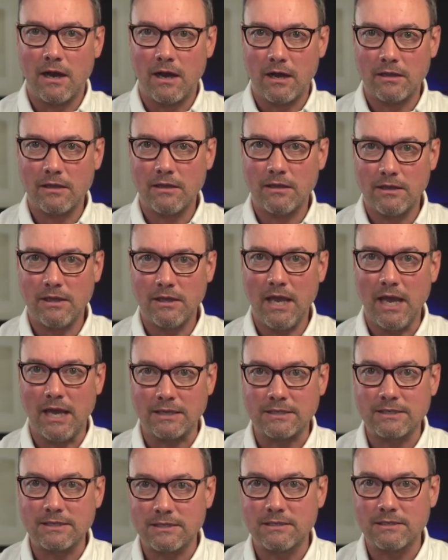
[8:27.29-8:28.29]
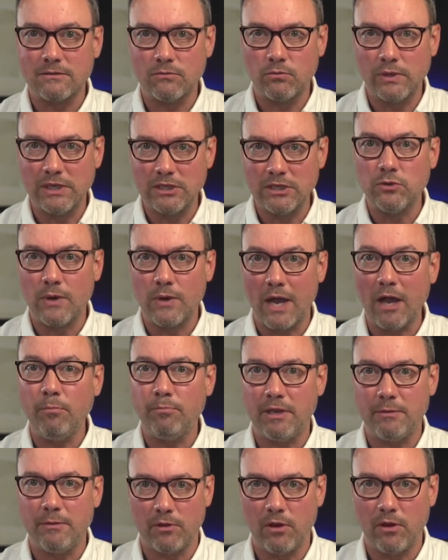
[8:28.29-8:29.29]
Yes, we do help
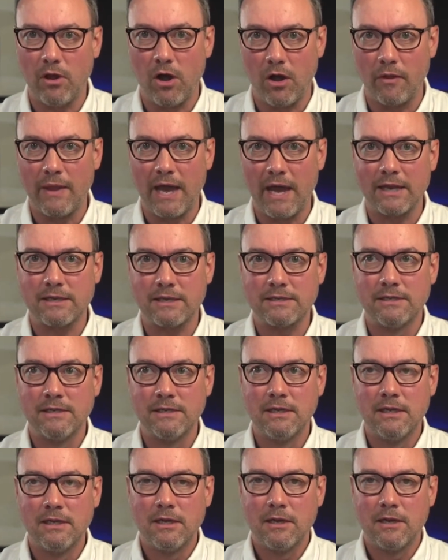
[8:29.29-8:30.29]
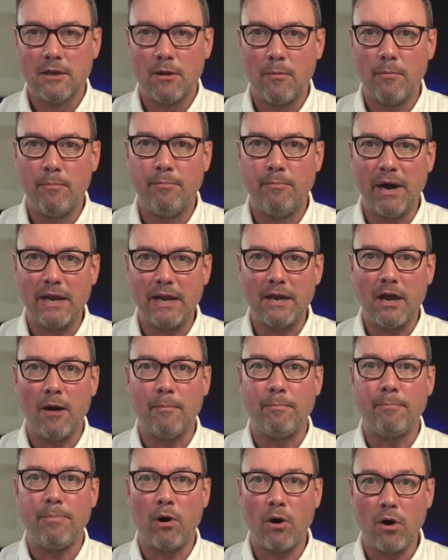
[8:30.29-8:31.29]
people on that. But a
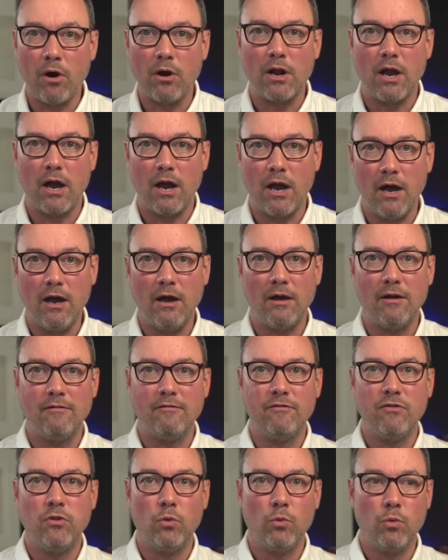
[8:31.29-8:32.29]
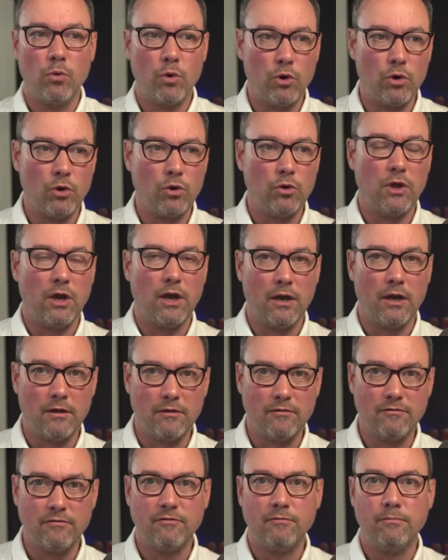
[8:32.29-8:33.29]
part of the world
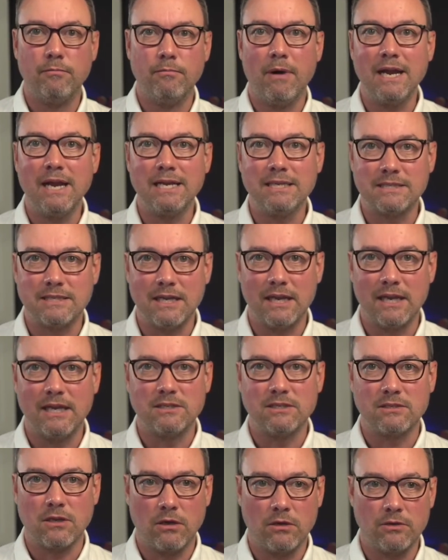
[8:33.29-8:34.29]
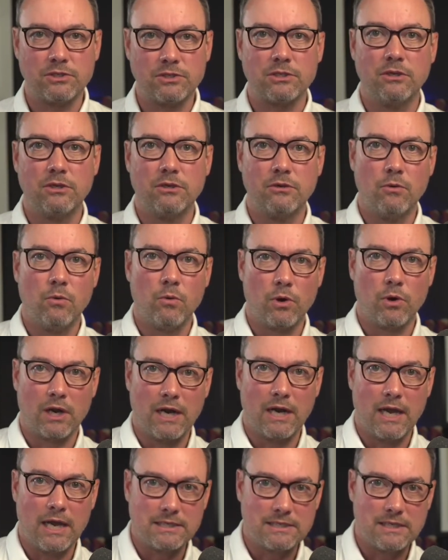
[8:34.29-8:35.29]
of mindset is also
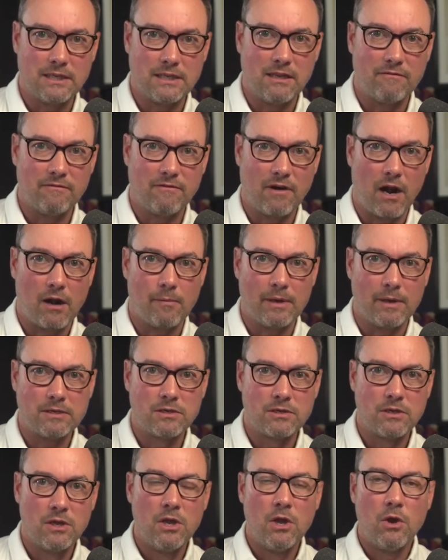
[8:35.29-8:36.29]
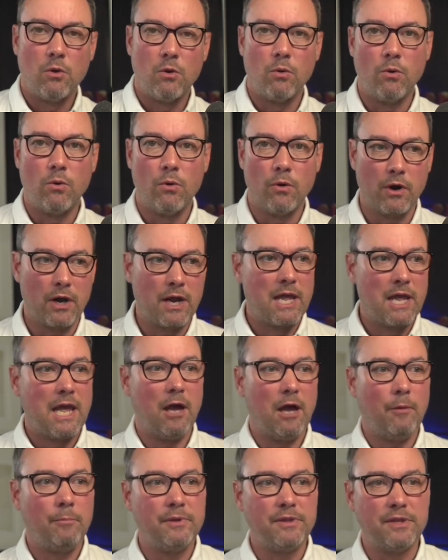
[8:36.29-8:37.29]
organizing the environment or
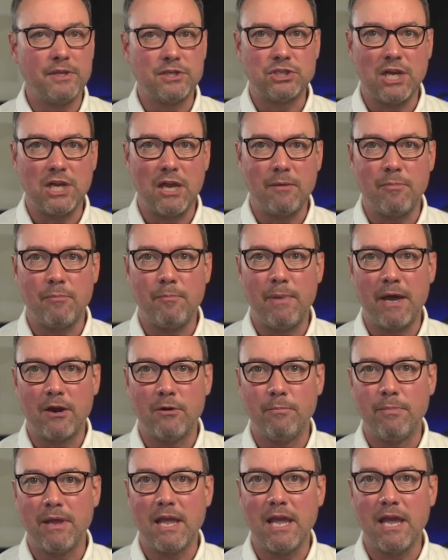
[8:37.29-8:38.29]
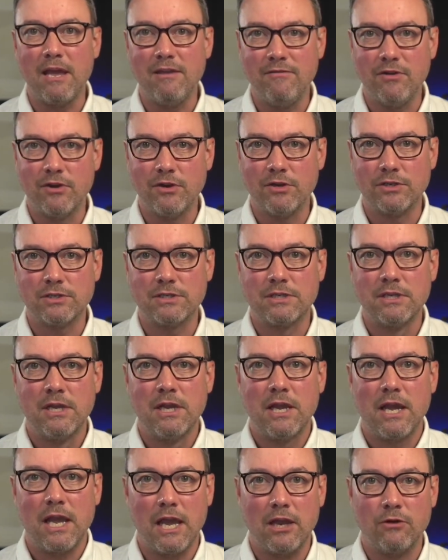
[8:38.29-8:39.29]
helping to shape better behaviors
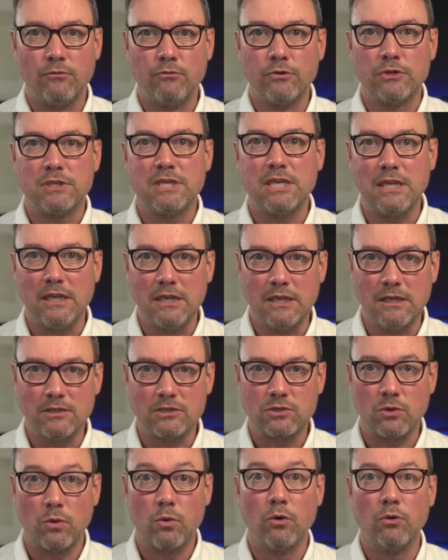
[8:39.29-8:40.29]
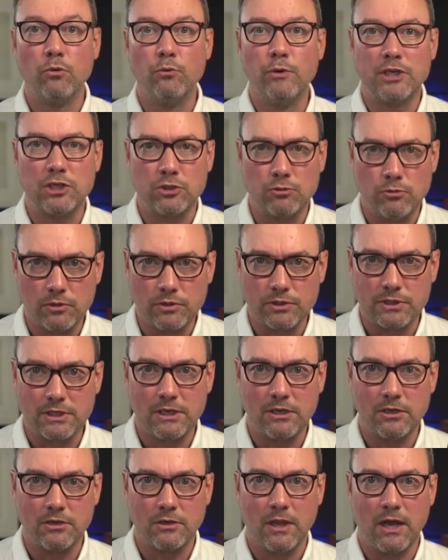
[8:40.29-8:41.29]
and routines or rituals in
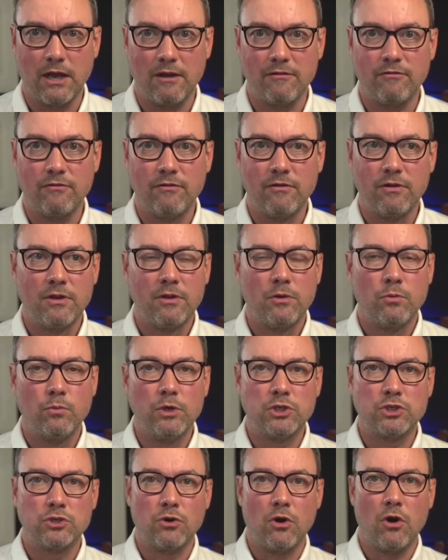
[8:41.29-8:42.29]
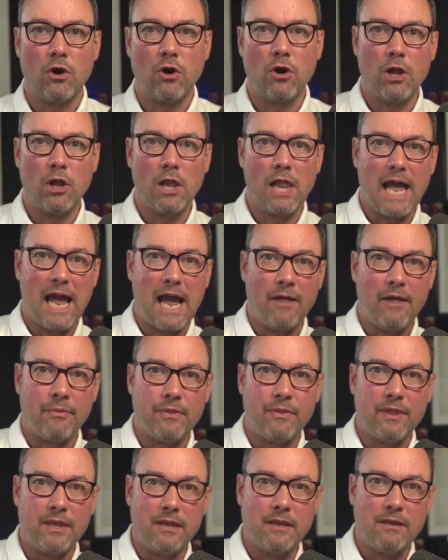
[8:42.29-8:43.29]
your life, which are all at
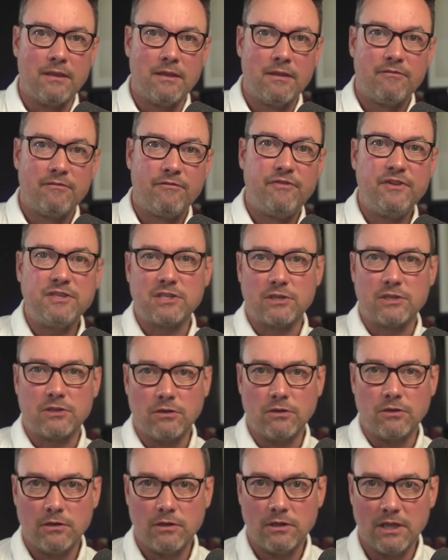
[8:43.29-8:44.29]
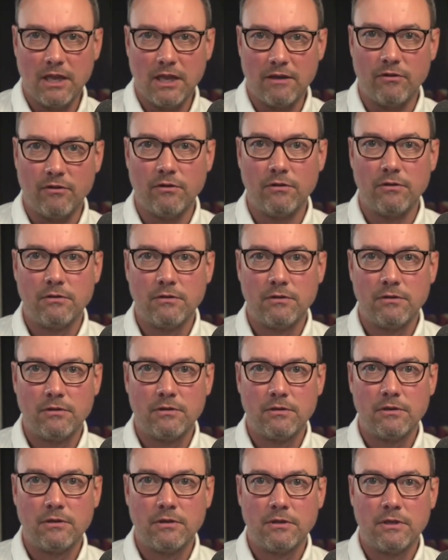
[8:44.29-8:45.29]
the physical level.
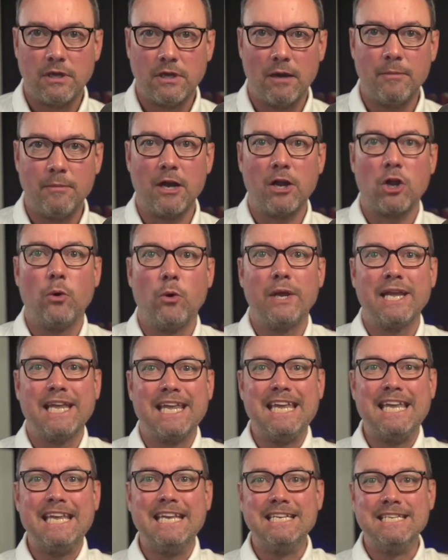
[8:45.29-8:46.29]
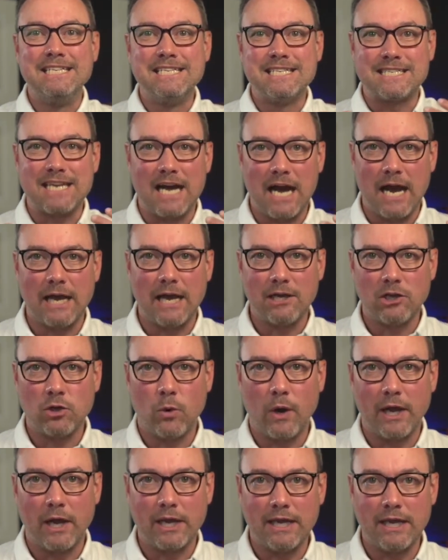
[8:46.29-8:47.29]
I'm not going inside
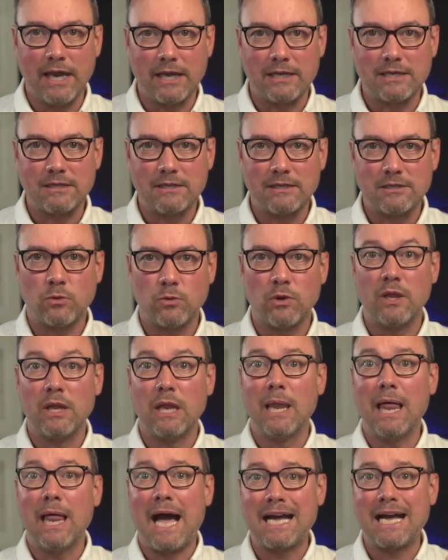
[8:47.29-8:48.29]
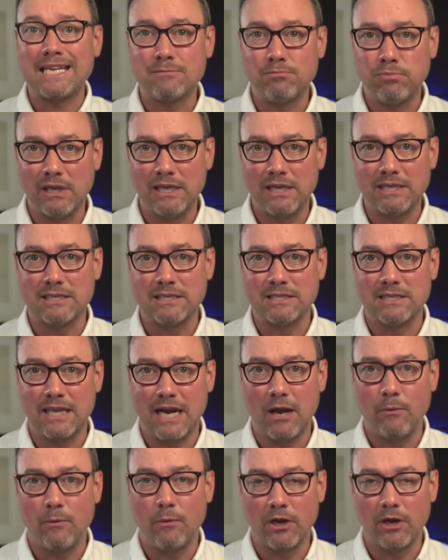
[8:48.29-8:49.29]
quite yet. It's one of the last places that I
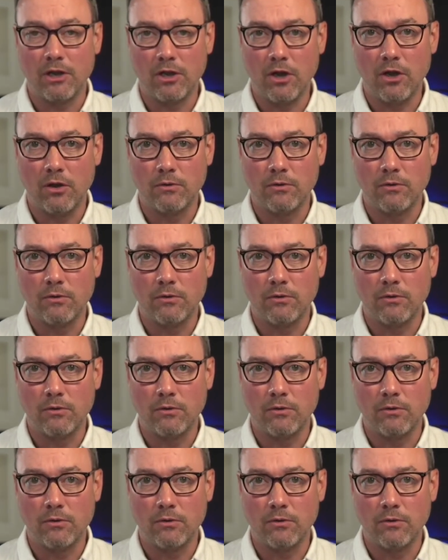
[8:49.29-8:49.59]
want to go.